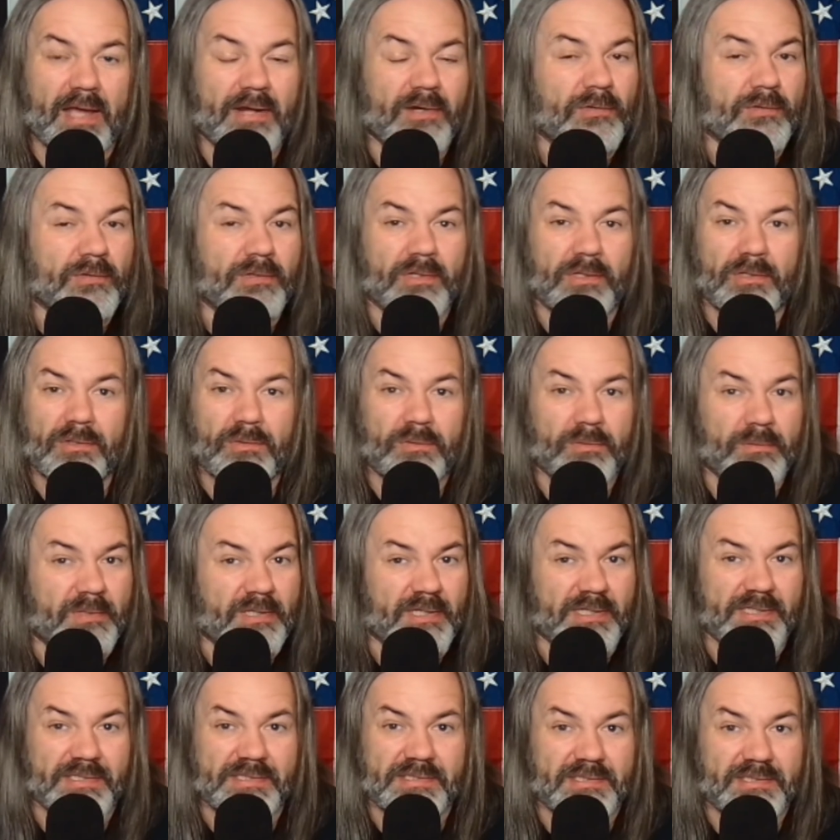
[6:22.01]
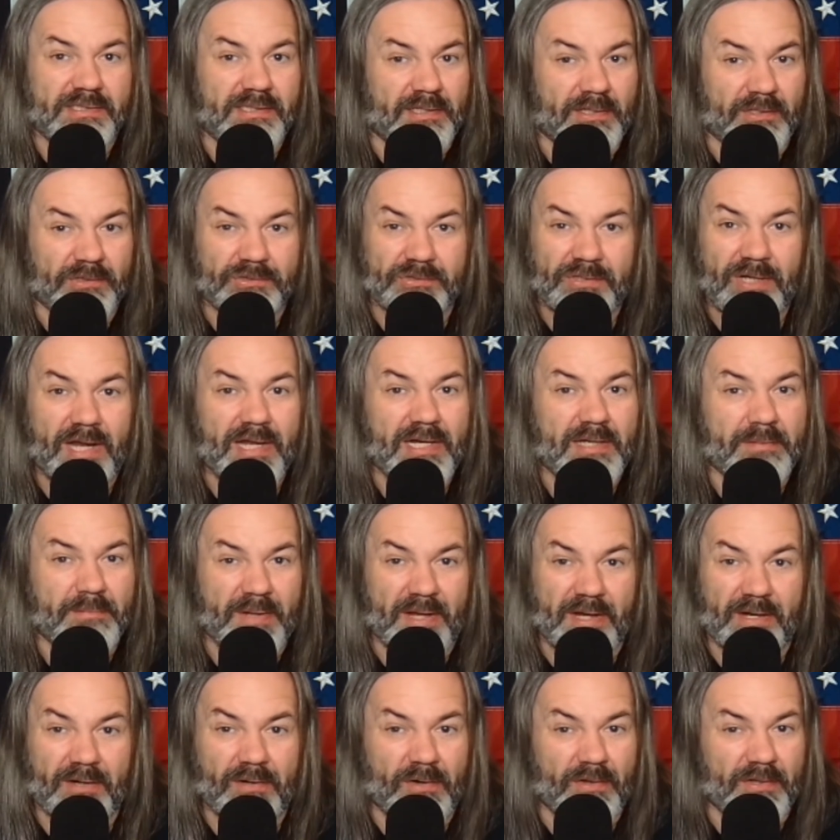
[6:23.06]
I don't know, because they're trying to
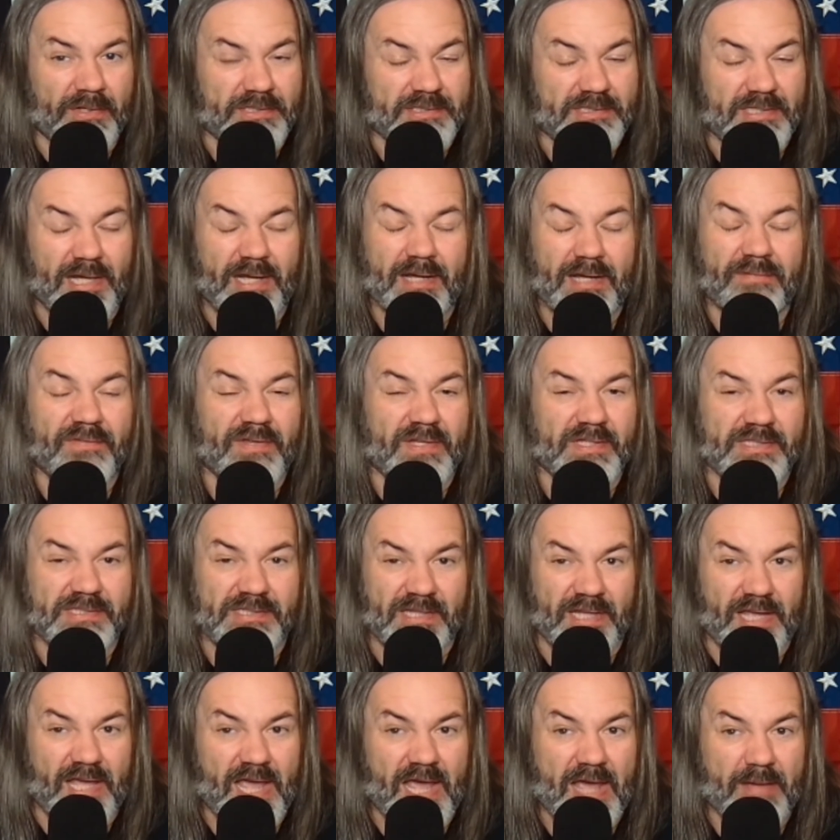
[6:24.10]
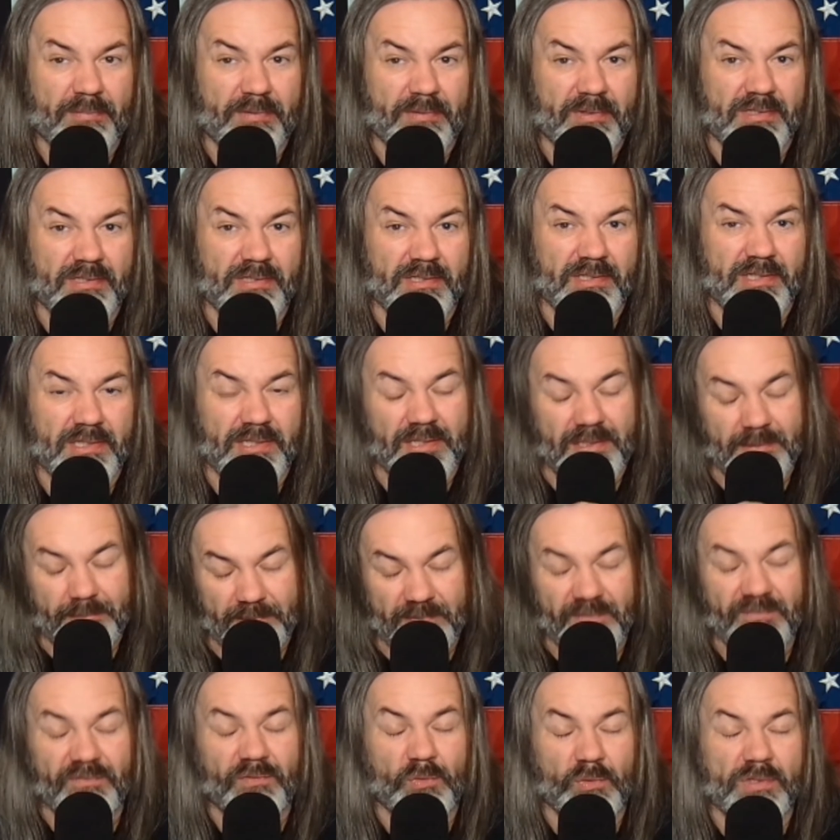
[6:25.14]
make all this obviously happen
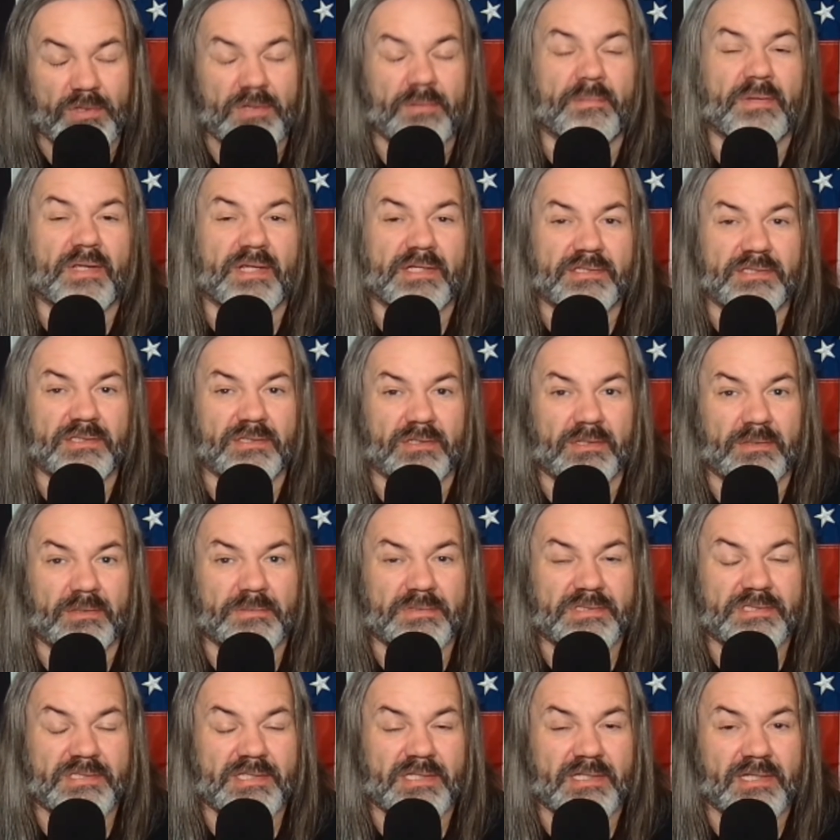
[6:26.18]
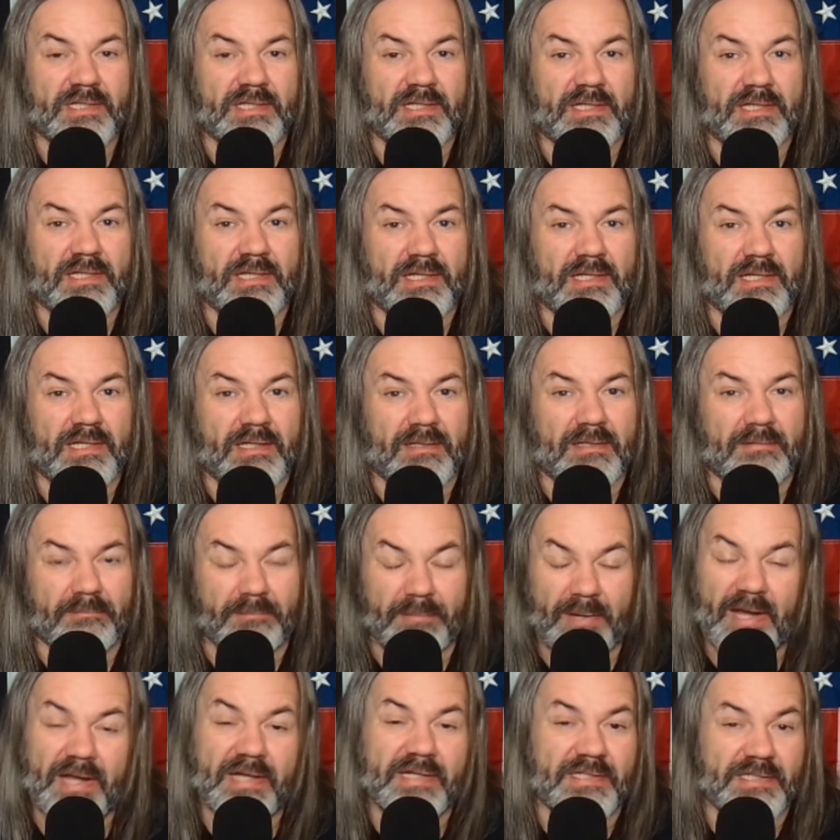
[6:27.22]
before the midterms.
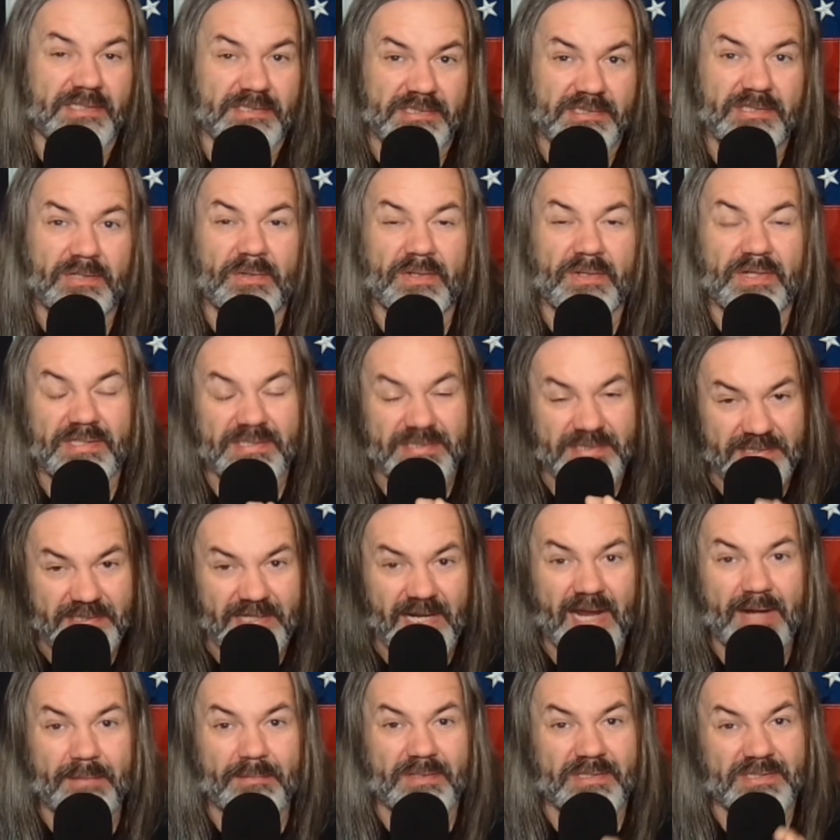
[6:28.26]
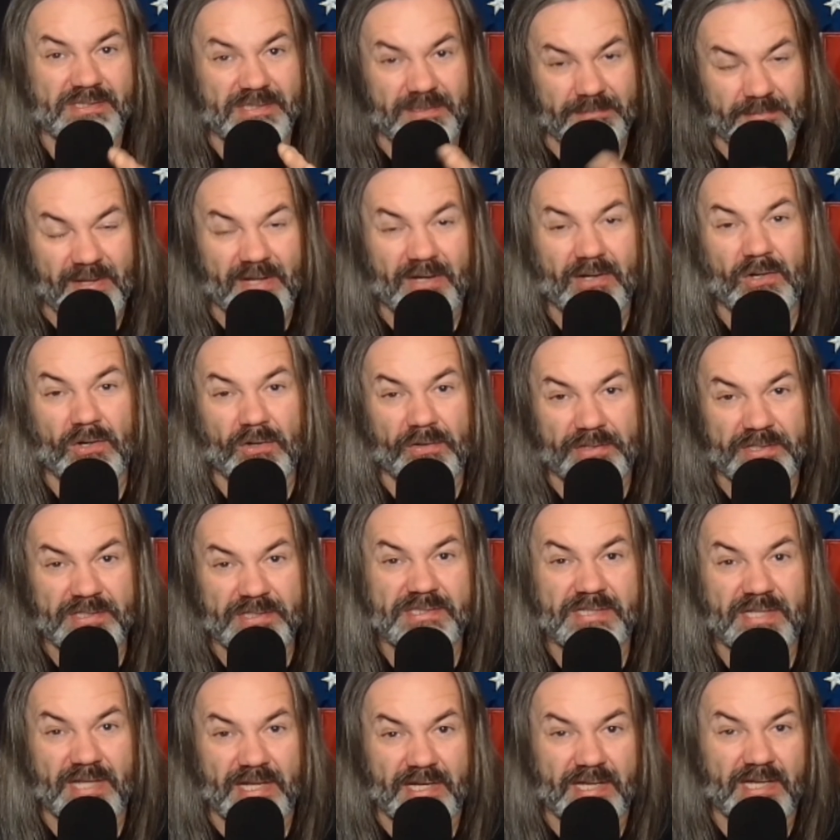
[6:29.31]
Biden is doing his damnedest to make all this
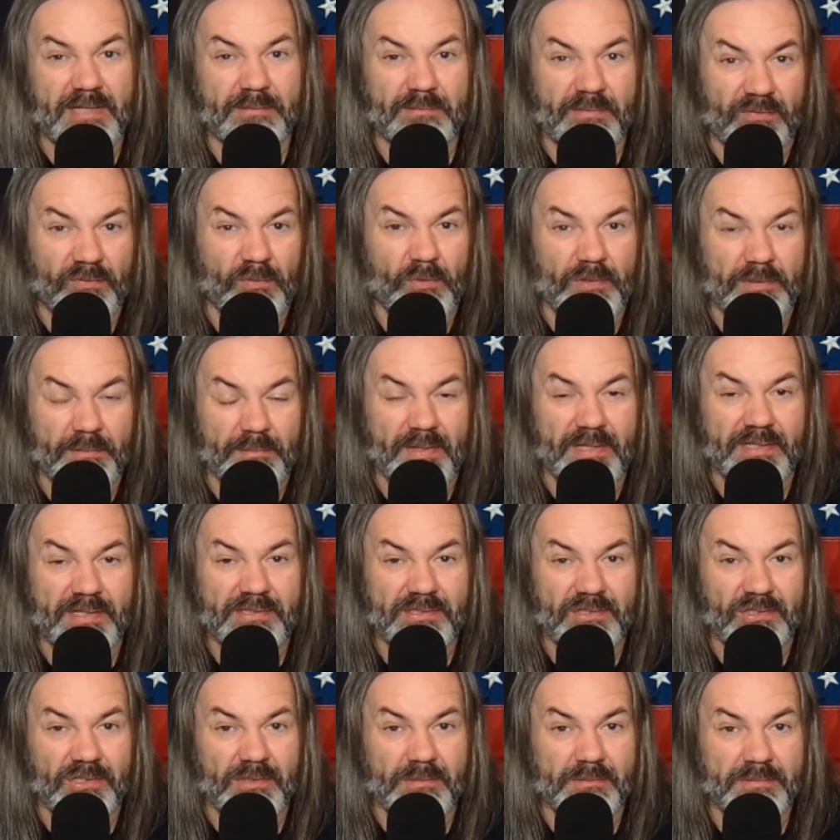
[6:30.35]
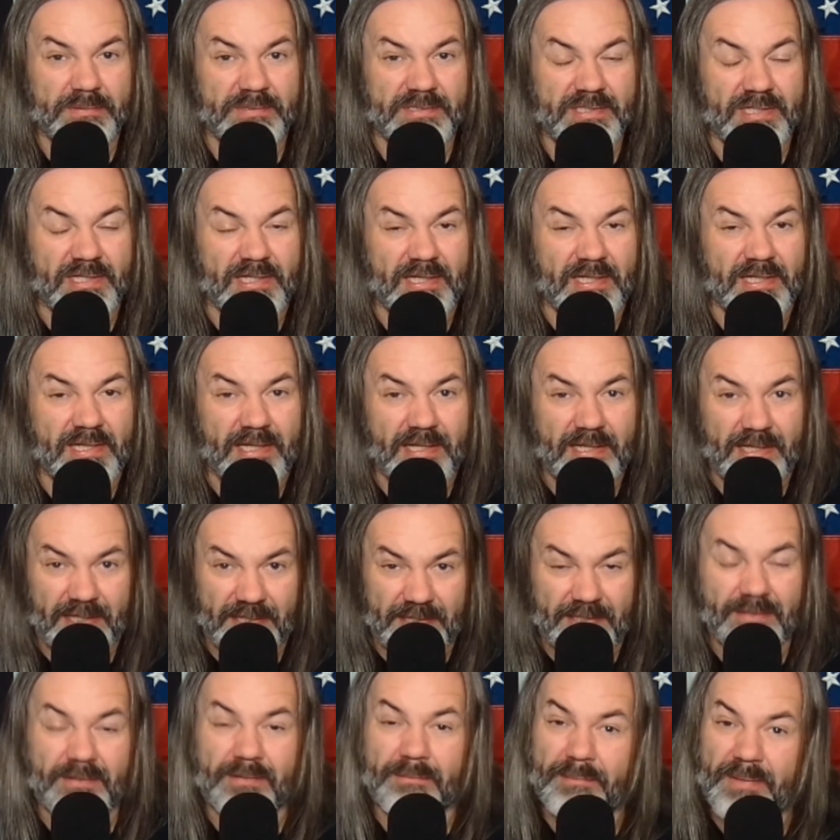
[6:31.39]
kick in before the midterms.
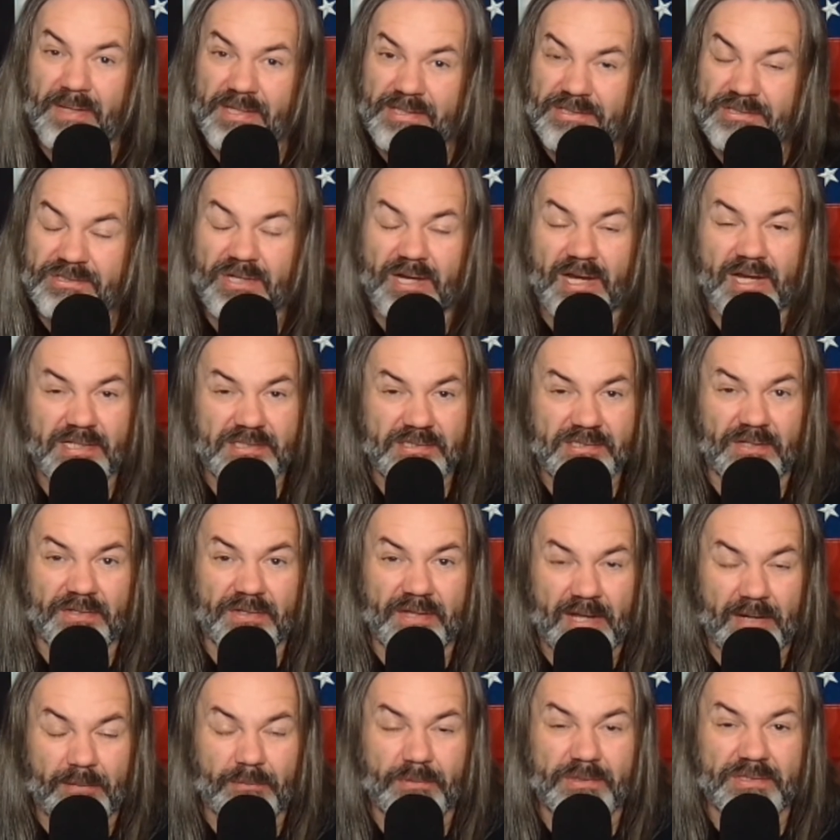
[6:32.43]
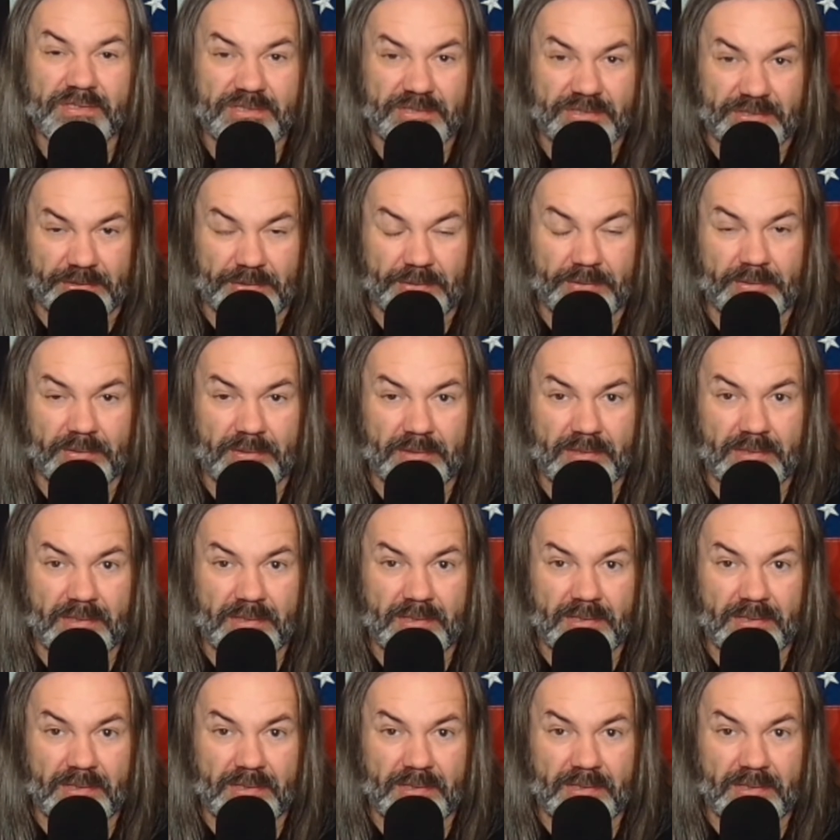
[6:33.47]
And you can bet your ass on that one, too.